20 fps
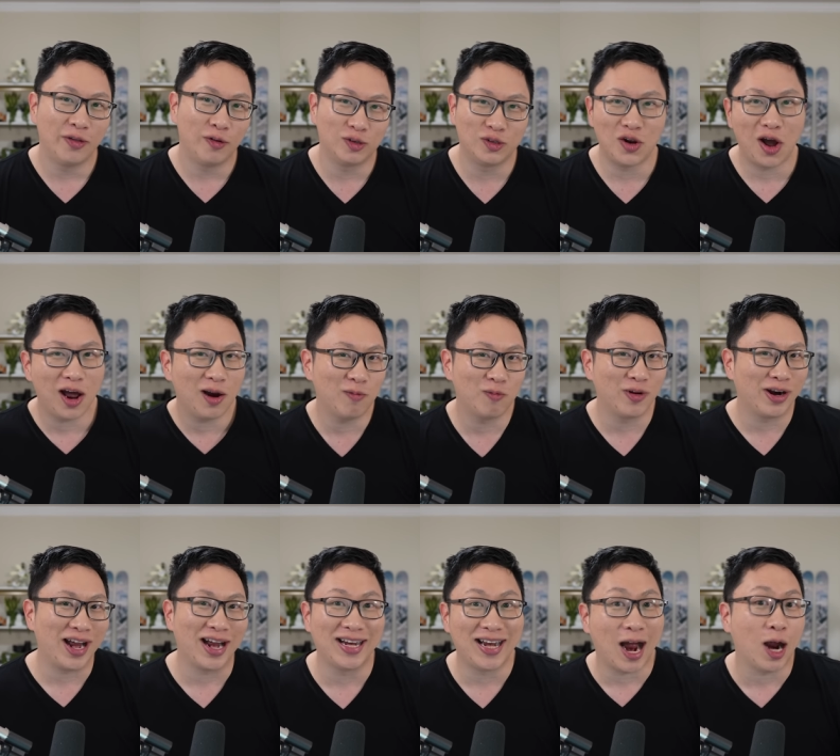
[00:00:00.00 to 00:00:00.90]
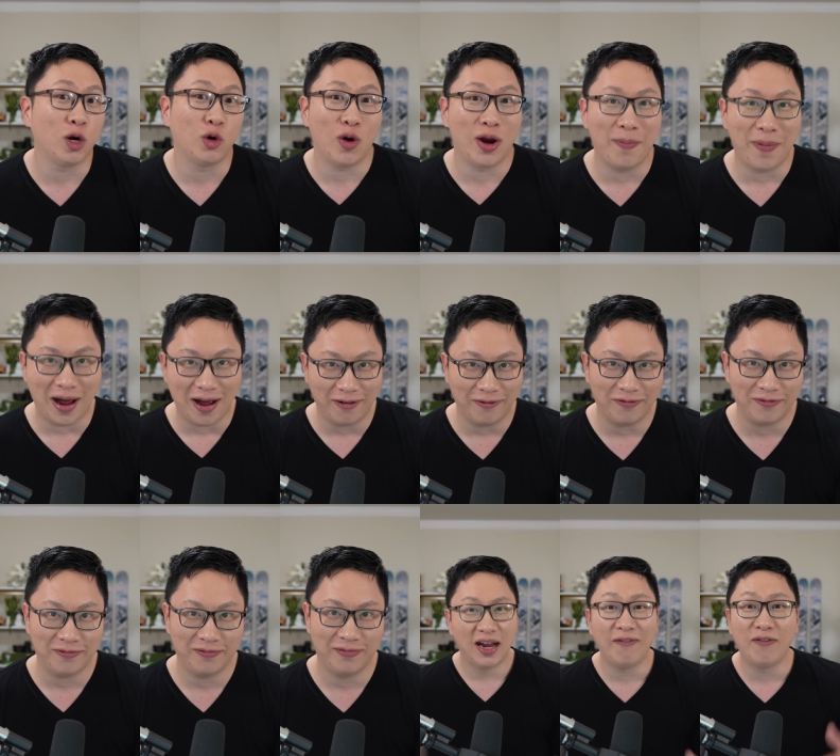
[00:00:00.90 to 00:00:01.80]
There's not really a downgrade
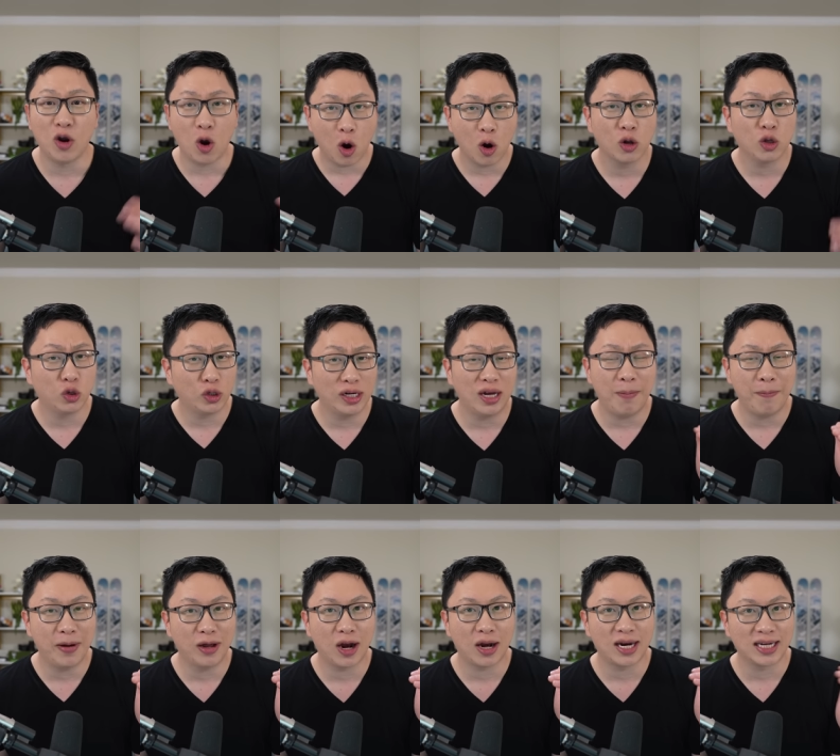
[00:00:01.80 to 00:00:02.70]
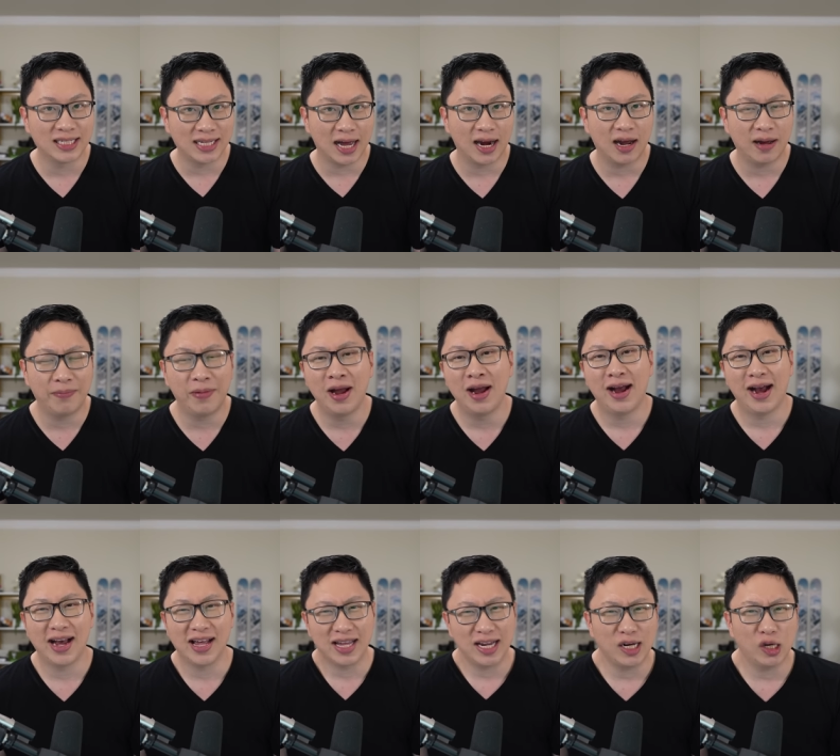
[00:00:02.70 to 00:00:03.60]
path. If you are looking to build out a setup,
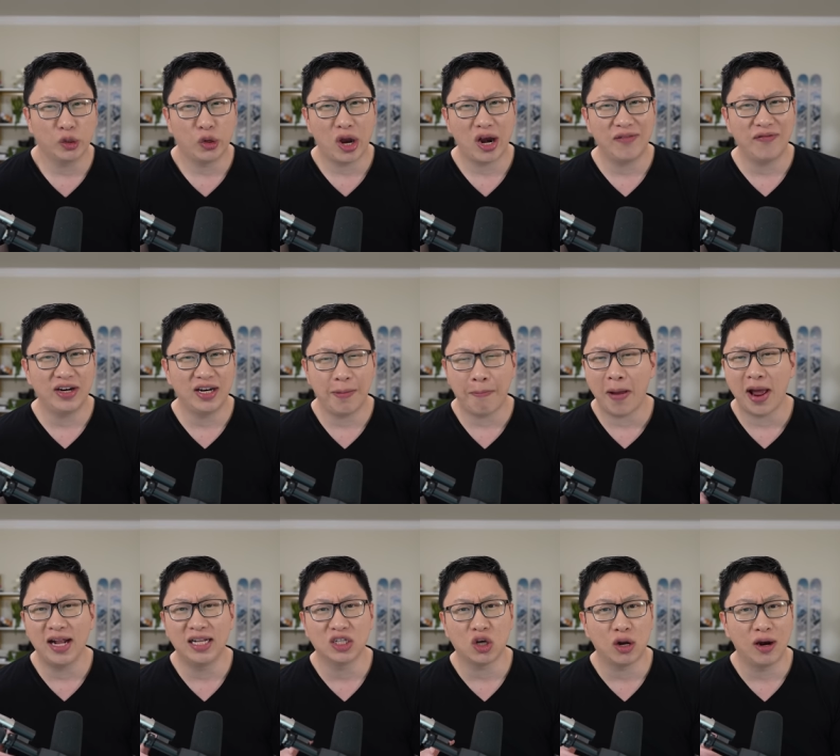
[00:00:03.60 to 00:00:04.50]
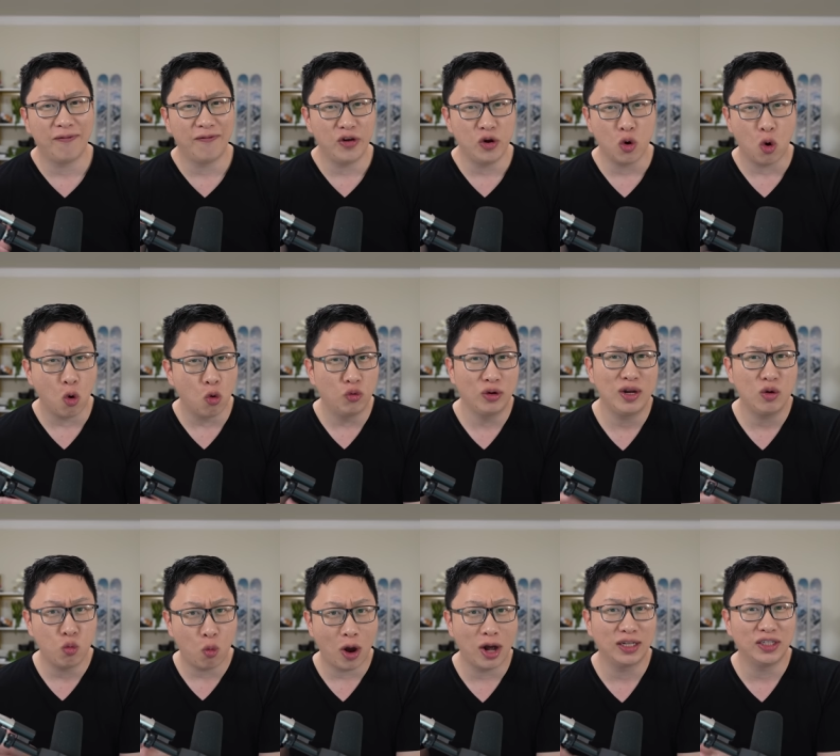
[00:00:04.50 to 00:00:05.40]
I think a lot of it depends on if you only
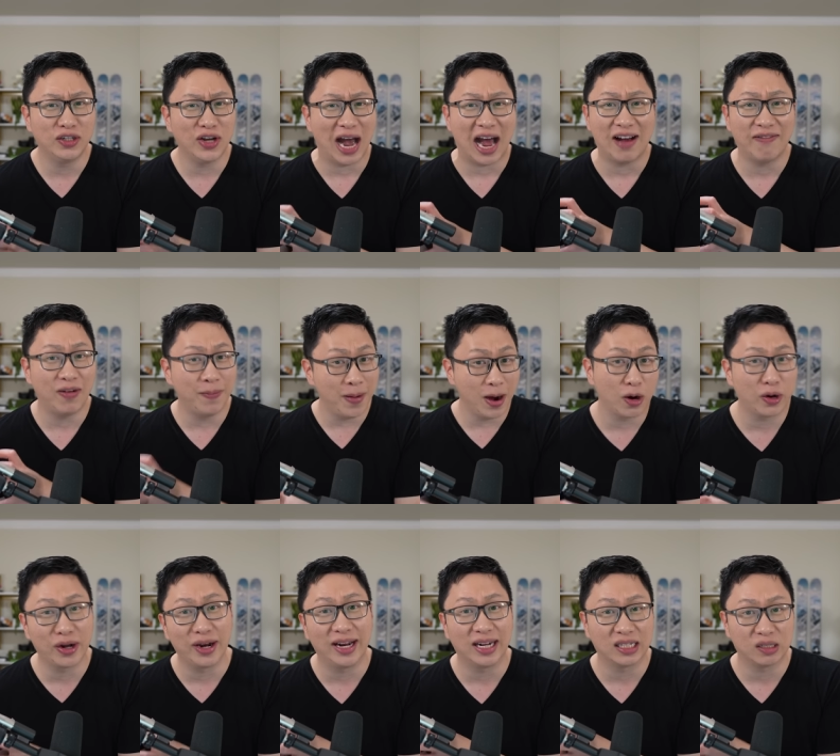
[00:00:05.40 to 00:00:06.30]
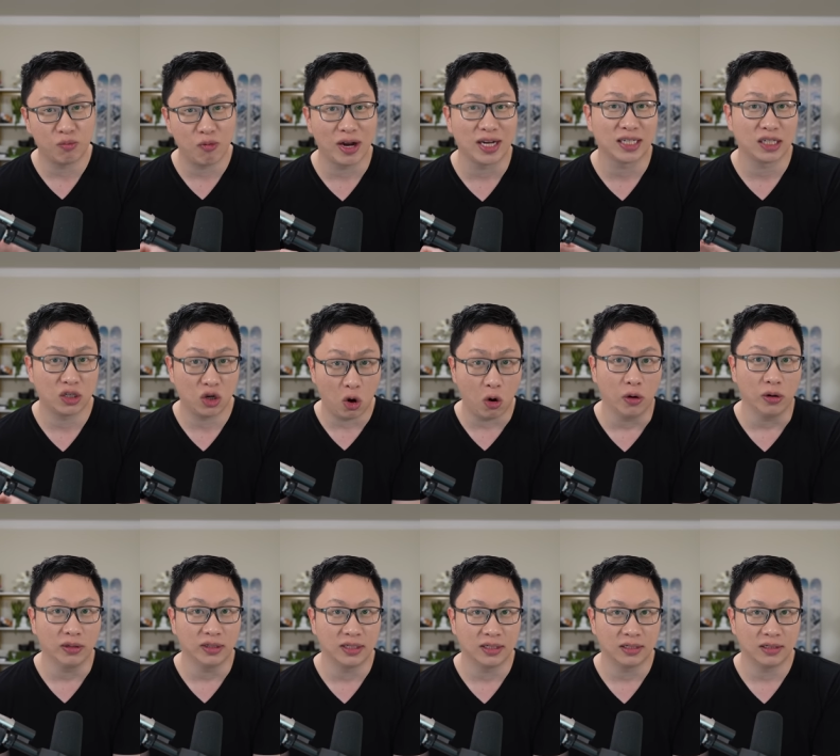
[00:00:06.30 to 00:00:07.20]
want to have American Express
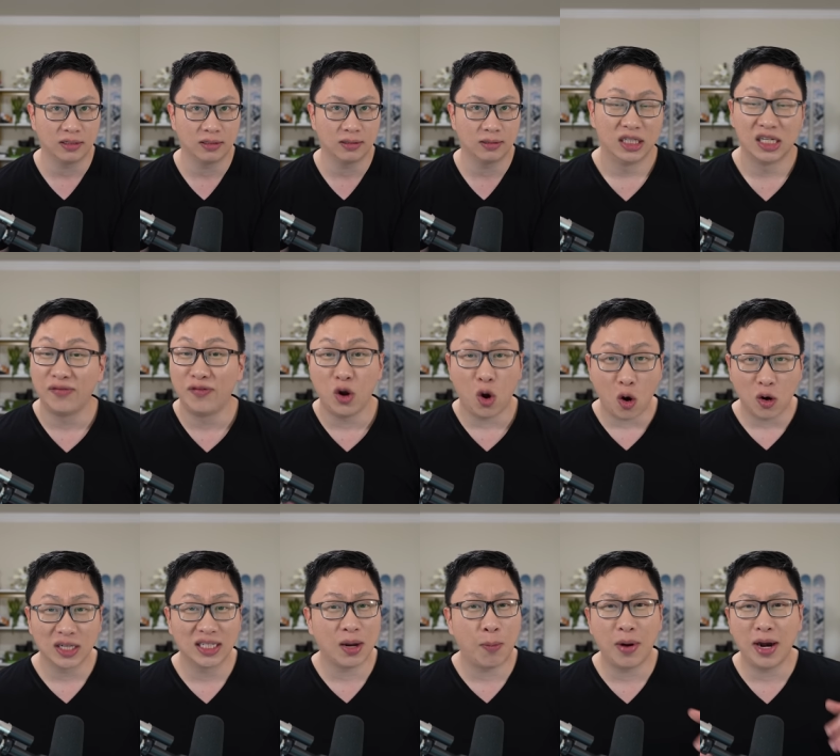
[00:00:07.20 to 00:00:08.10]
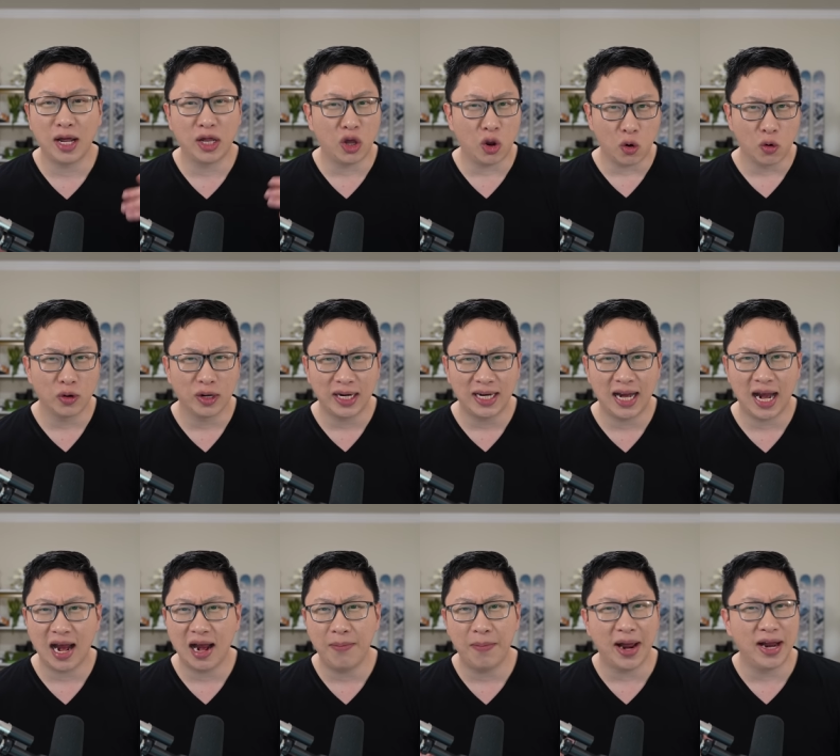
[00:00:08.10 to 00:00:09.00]
cards. So if you are someone in the early
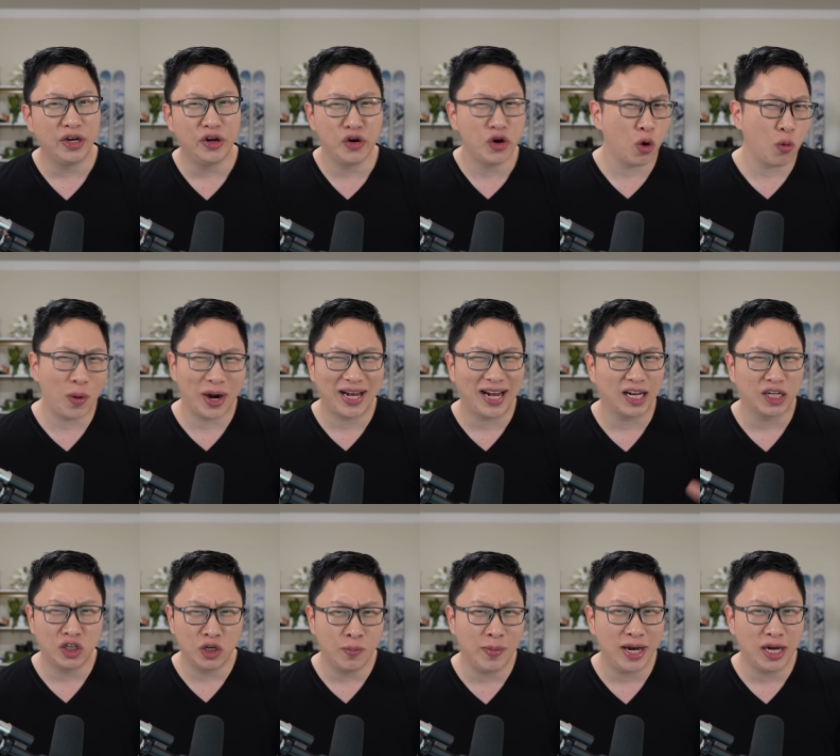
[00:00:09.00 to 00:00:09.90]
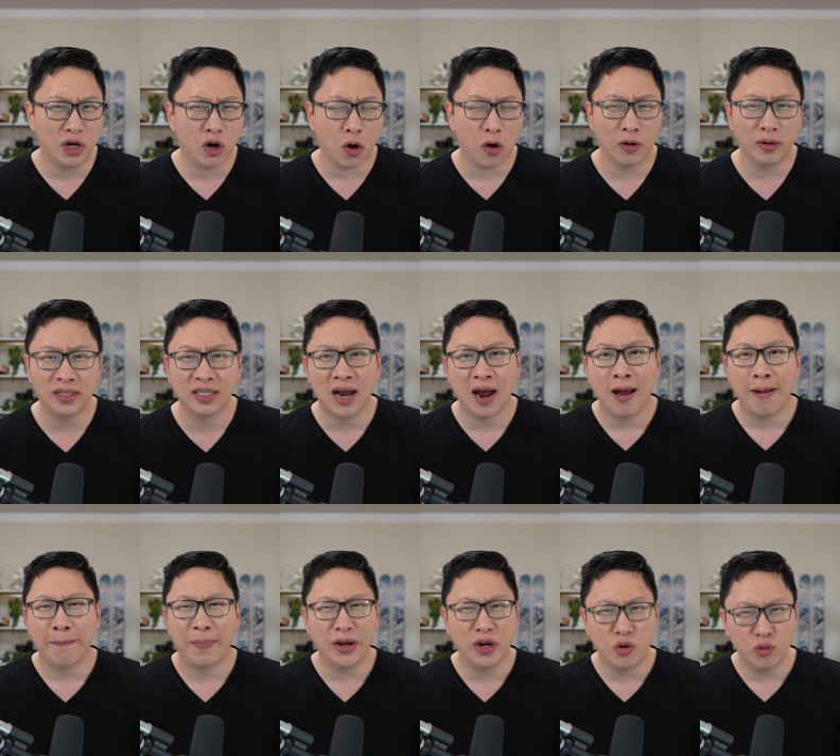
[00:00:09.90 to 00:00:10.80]
game and you don't want to get too many cards,
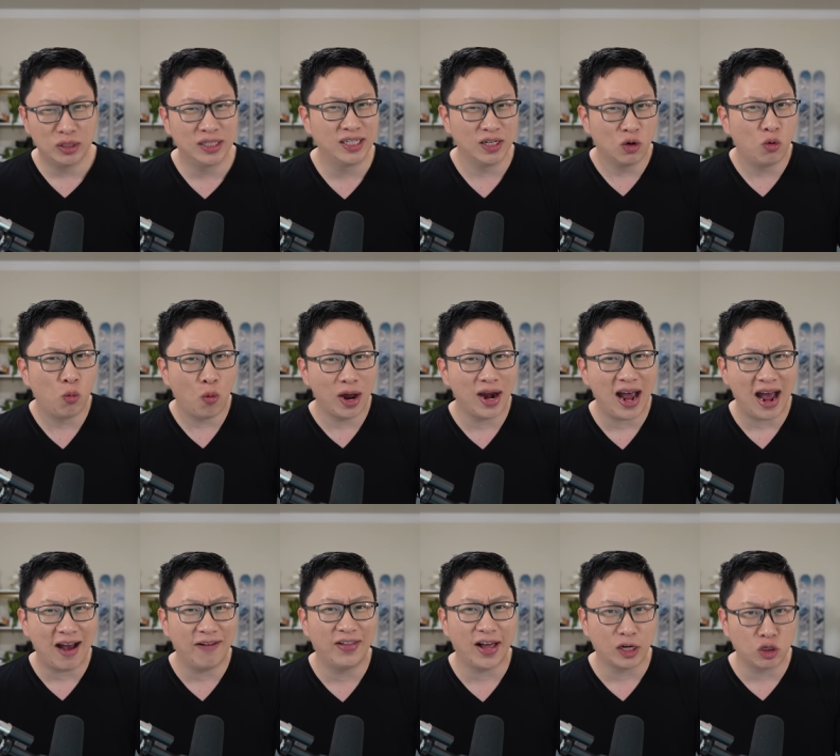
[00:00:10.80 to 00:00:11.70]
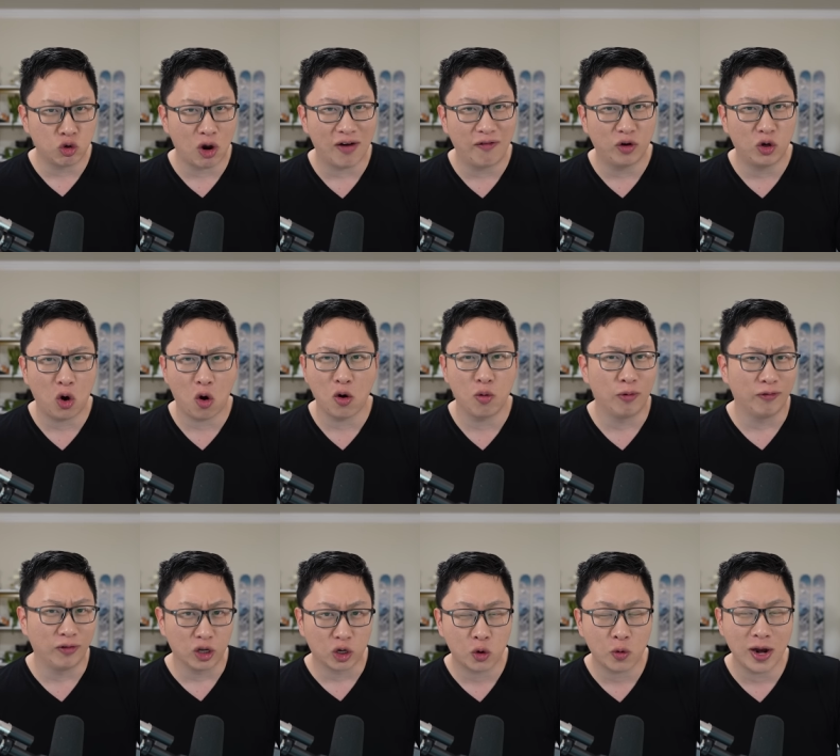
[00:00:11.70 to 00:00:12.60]
but you still want to have that travel card
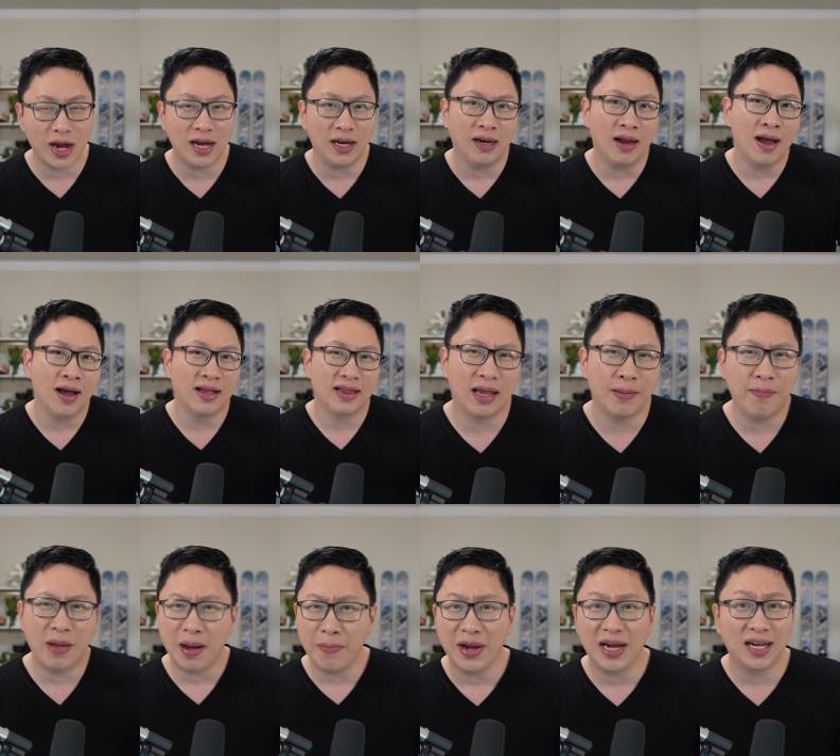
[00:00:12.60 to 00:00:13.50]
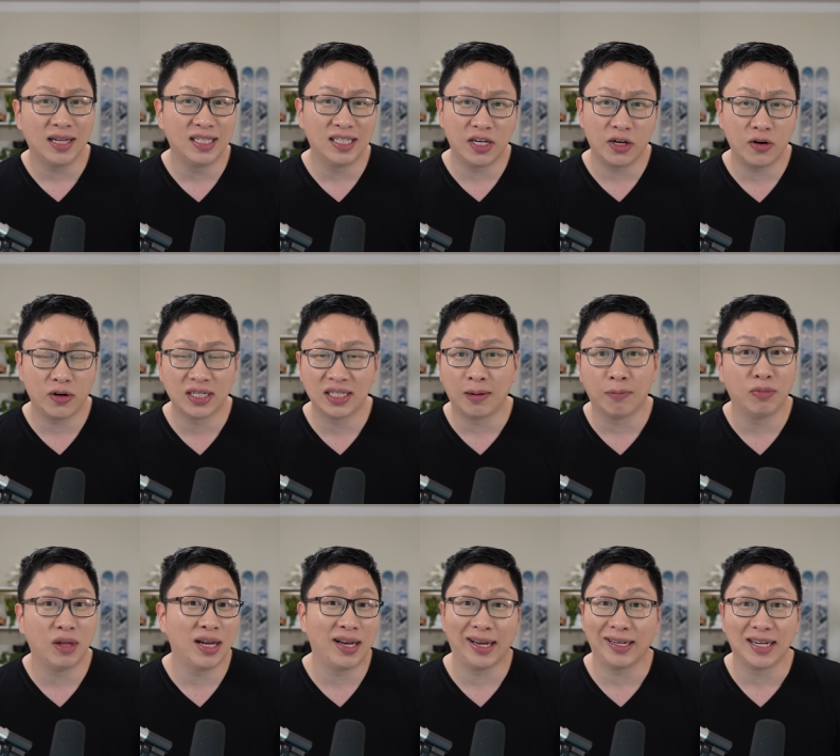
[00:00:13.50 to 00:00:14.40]
with the green, then maybe consider
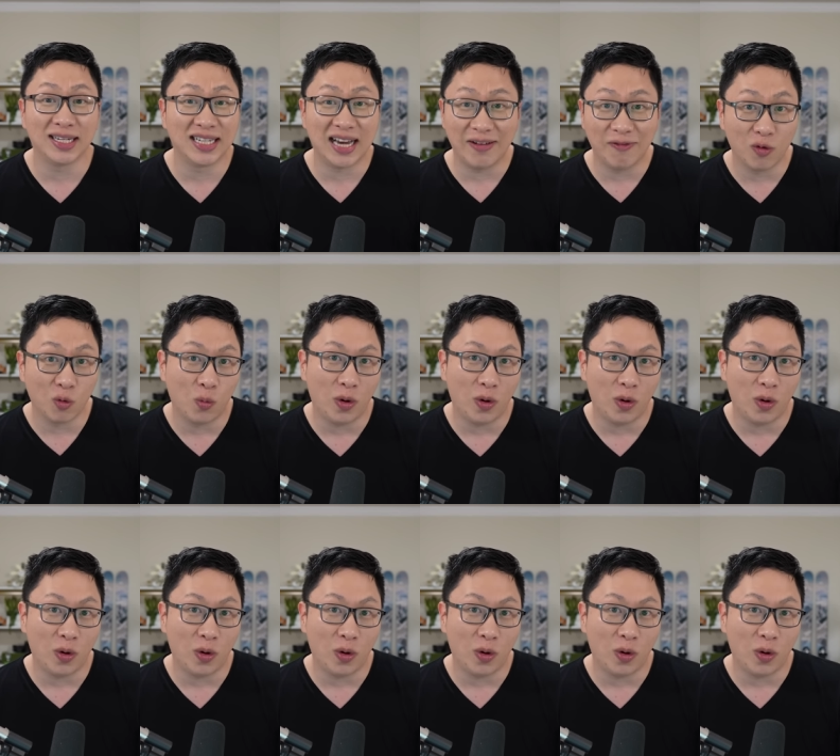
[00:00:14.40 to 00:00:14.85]
something like the Saver